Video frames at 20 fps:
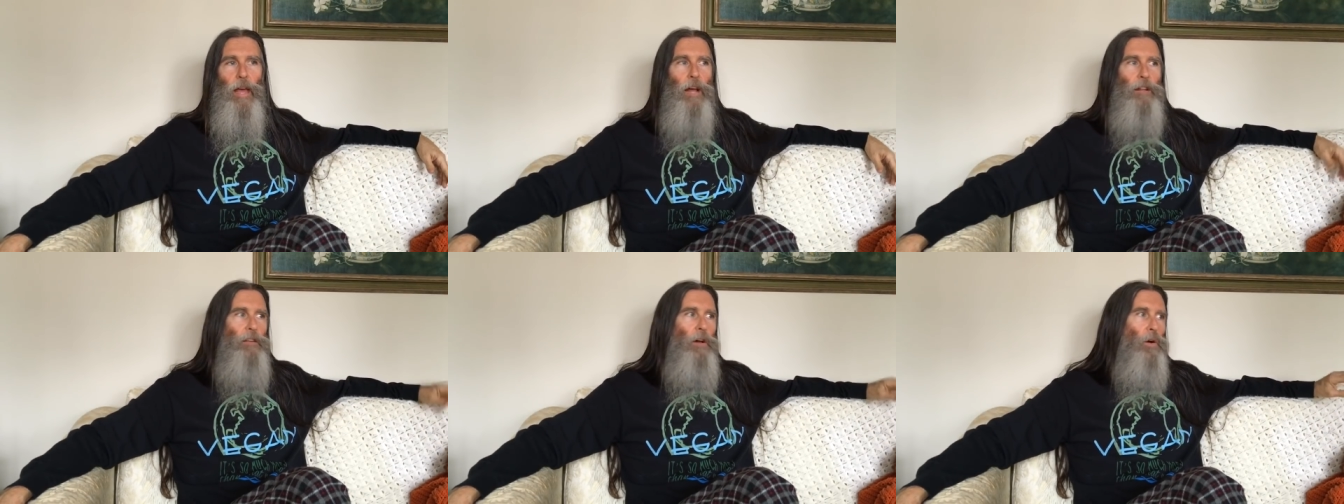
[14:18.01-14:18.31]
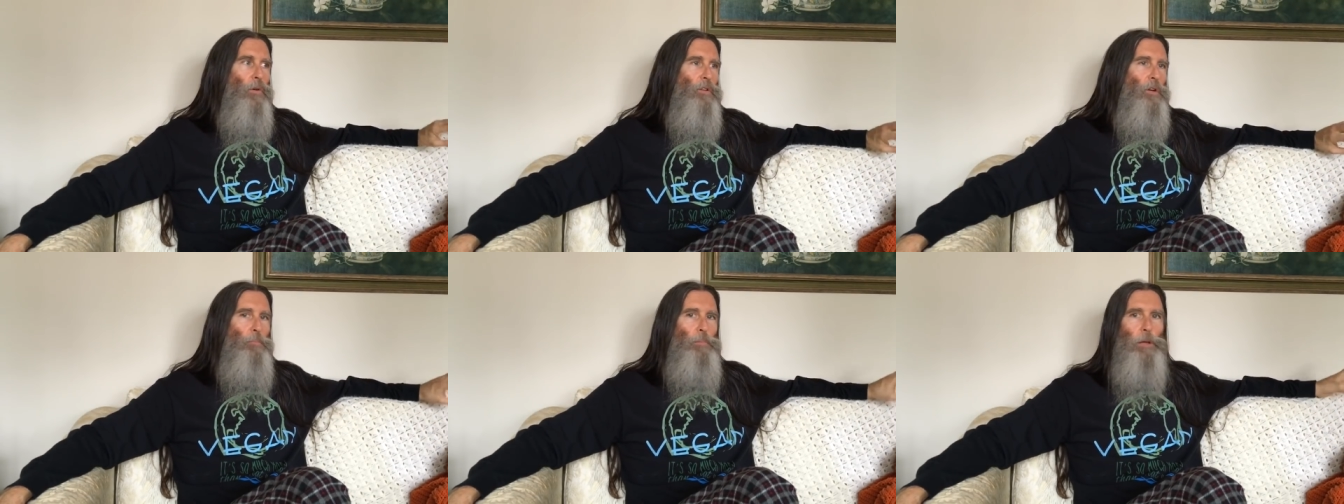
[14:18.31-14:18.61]
I
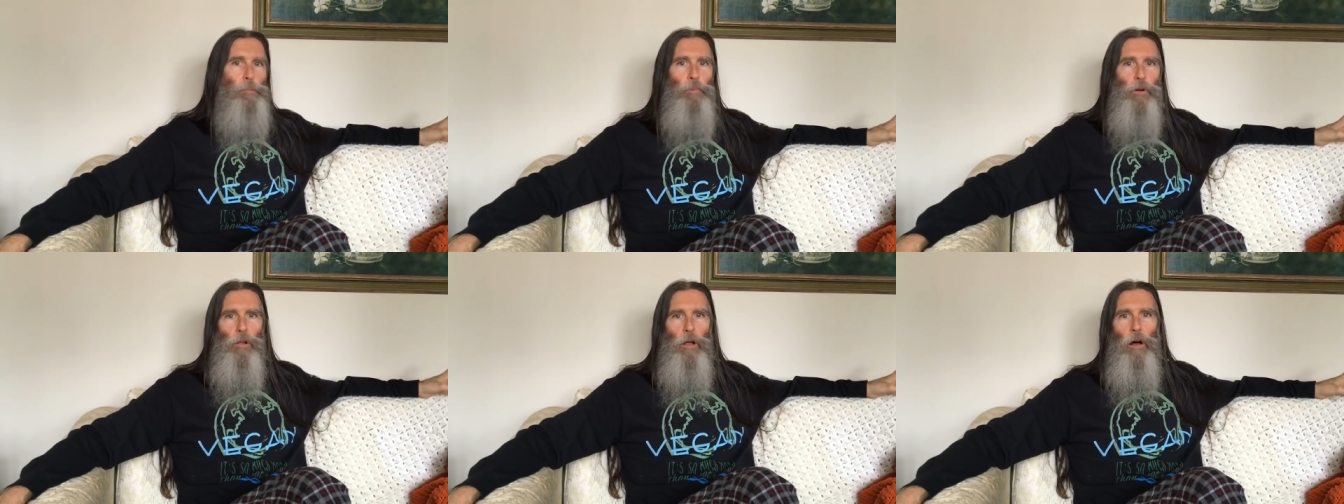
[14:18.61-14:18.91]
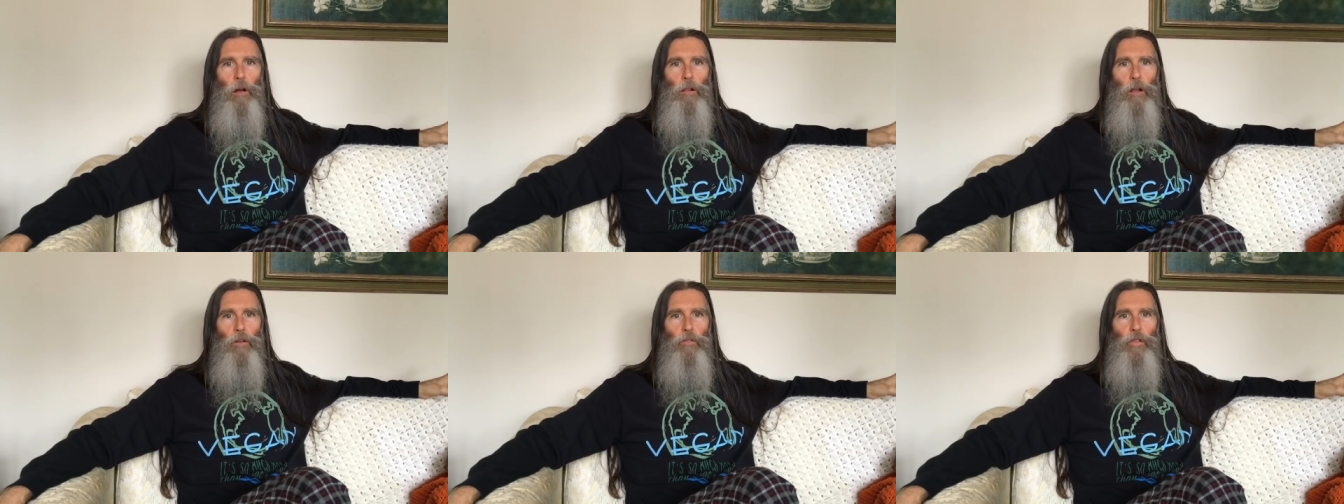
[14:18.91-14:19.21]
talk to people
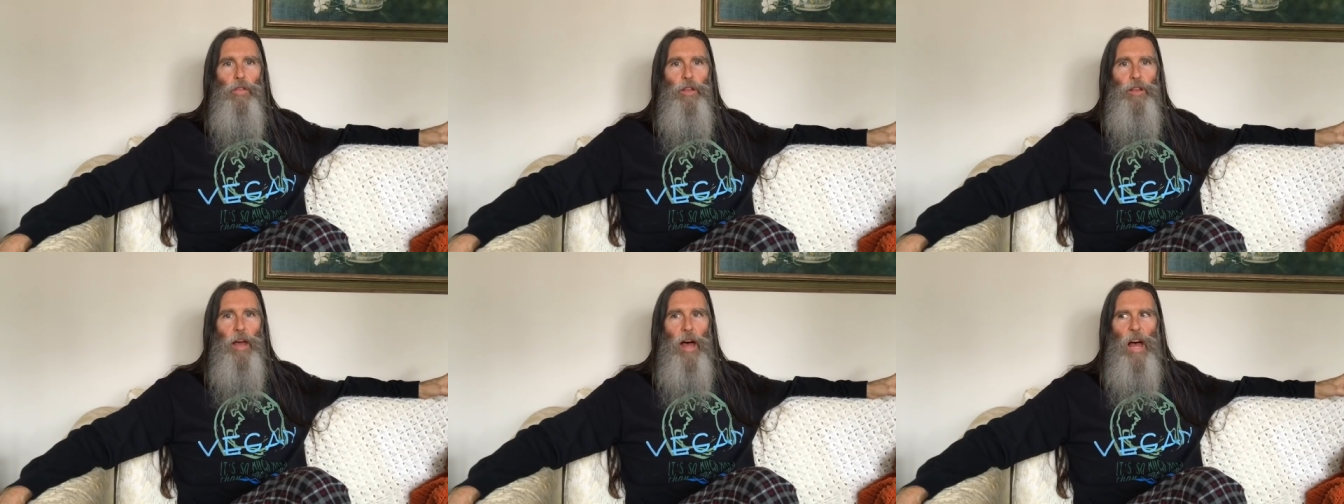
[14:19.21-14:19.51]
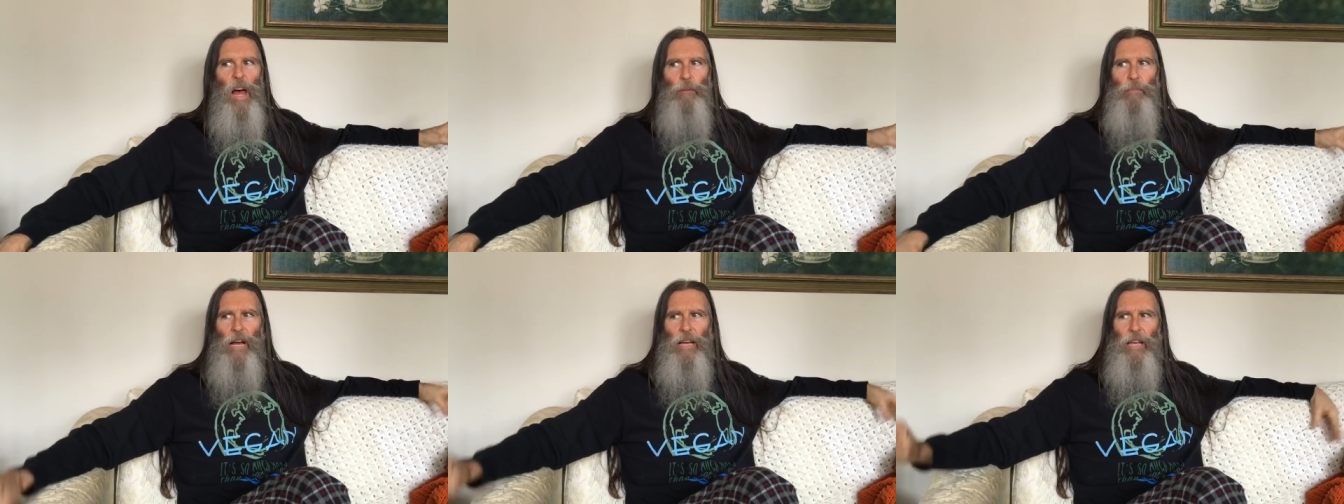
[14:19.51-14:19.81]
all over the
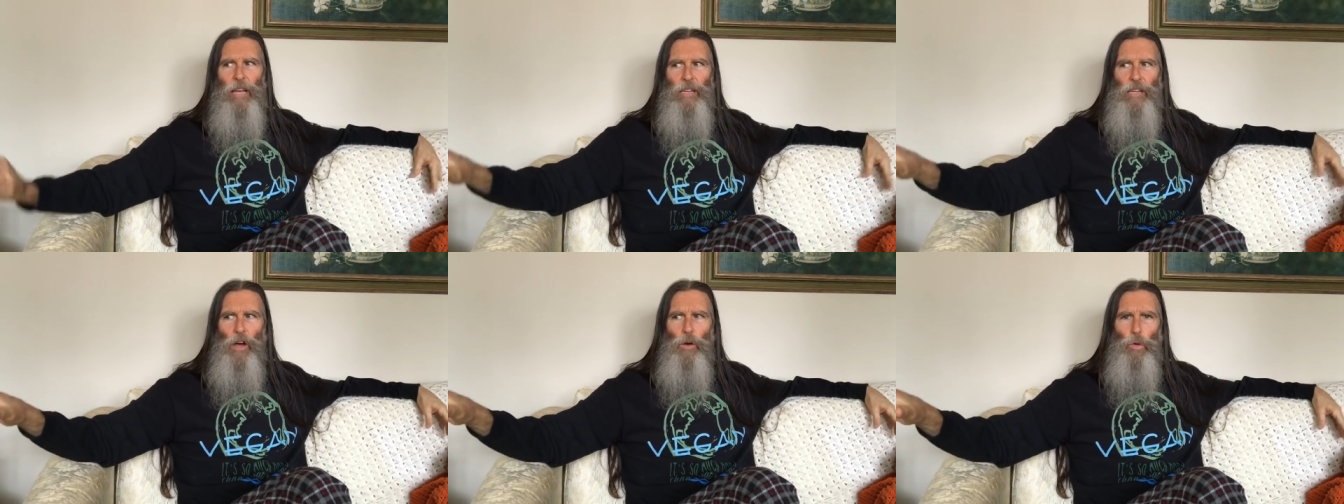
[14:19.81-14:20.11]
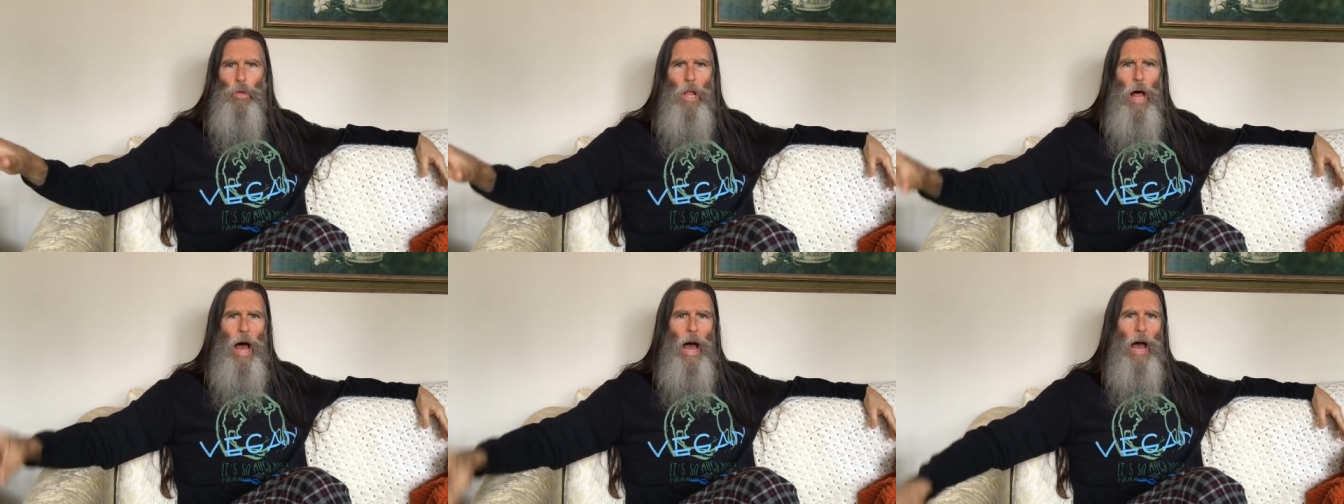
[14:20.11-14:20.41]
time. I can go
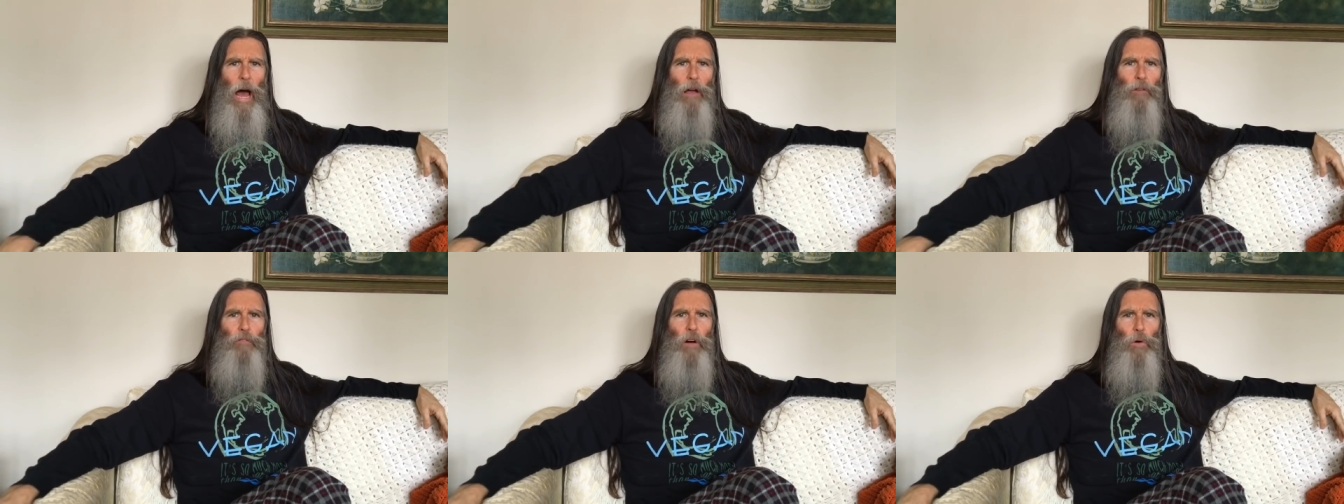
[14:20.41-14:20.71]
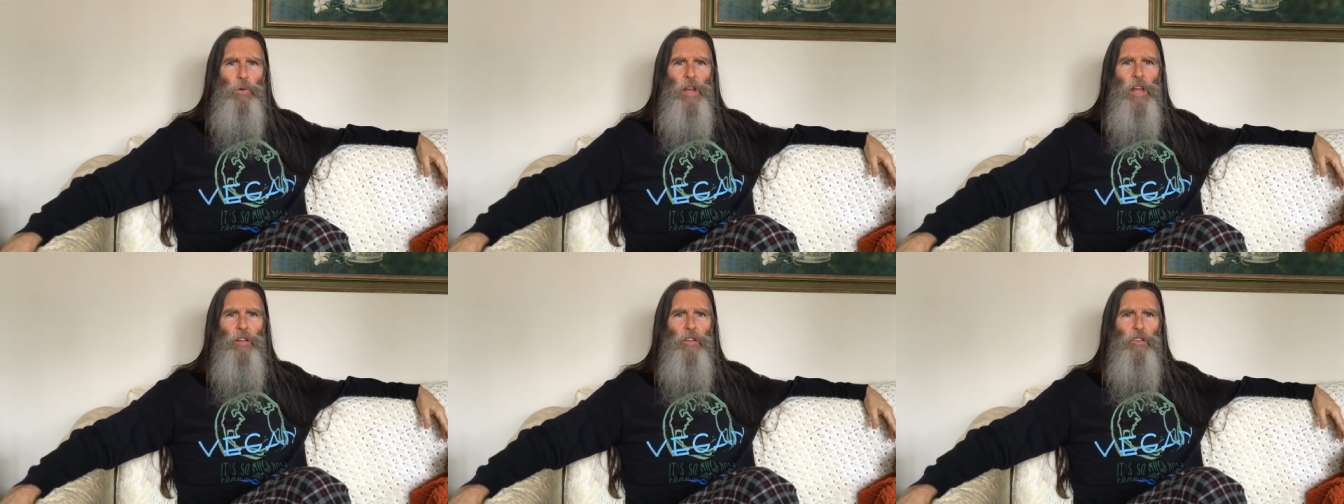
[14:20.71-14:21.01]
live
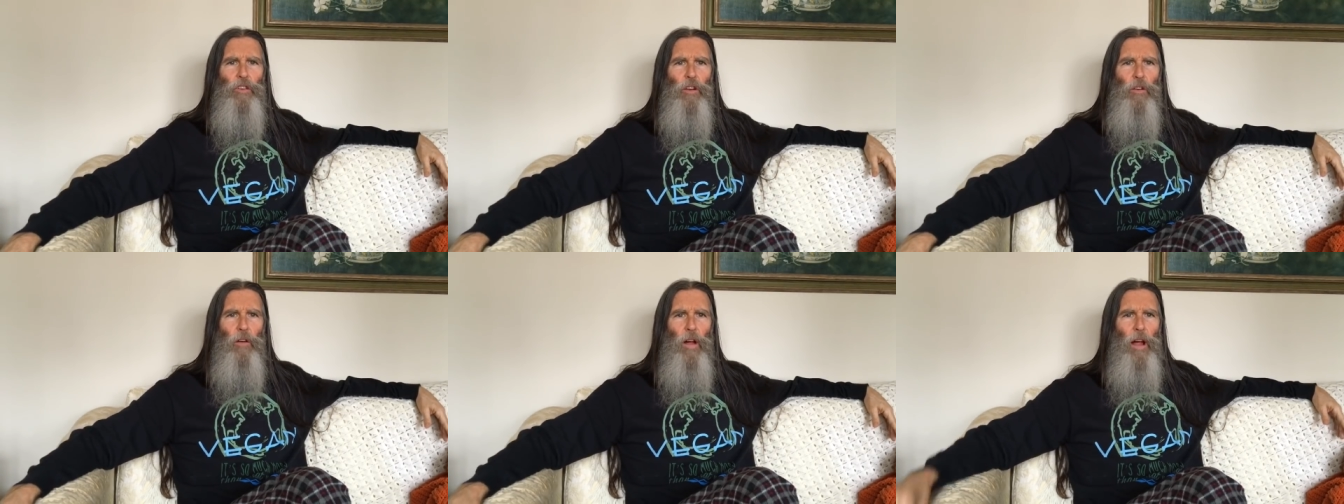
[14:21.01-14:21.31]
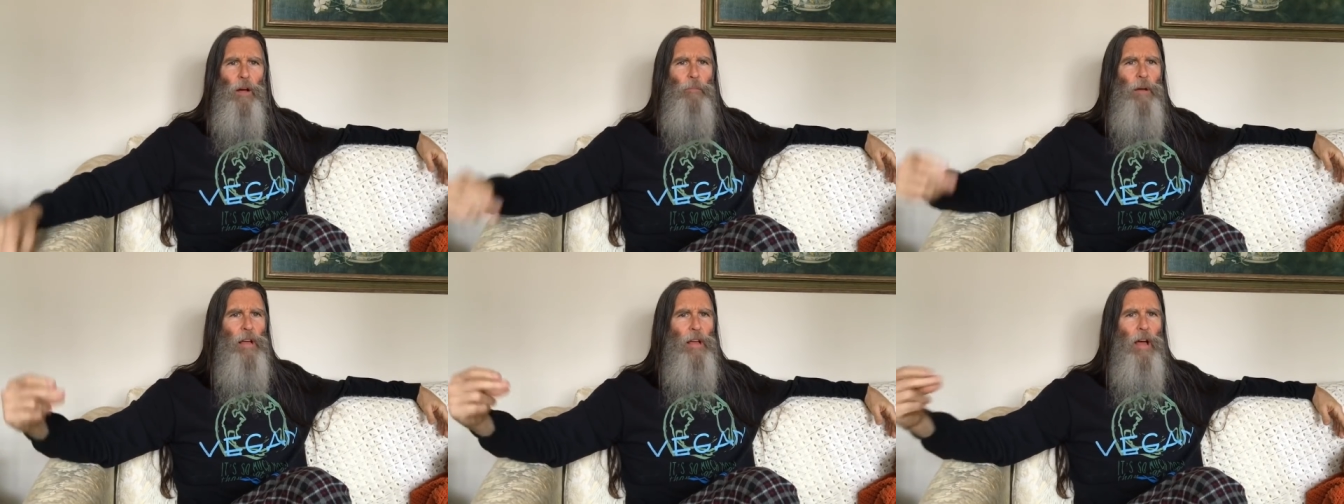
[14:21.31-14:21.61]
on
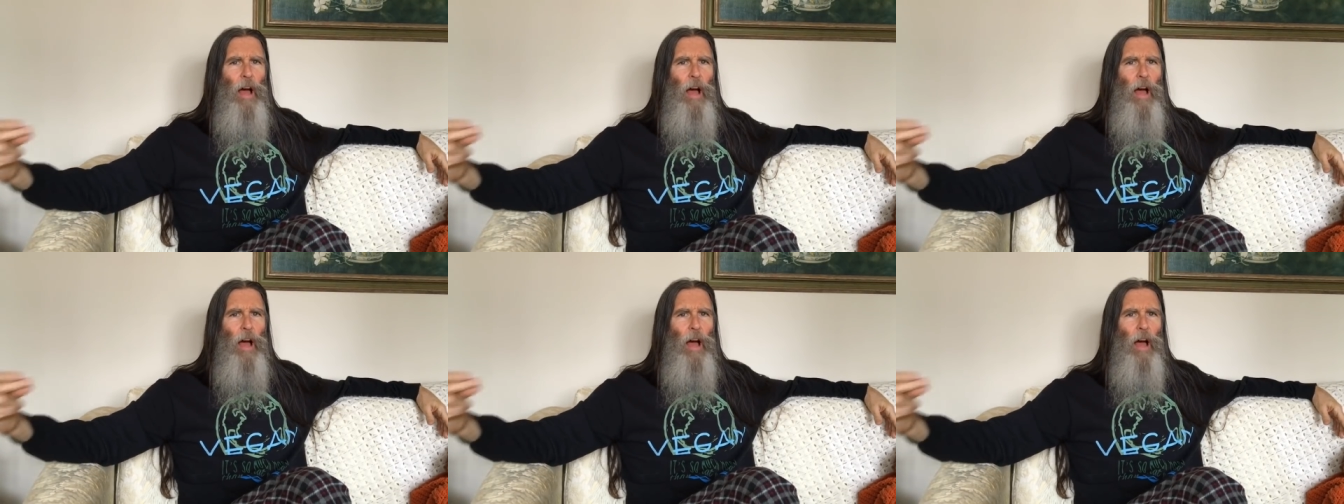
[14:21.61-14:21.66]
Instagram.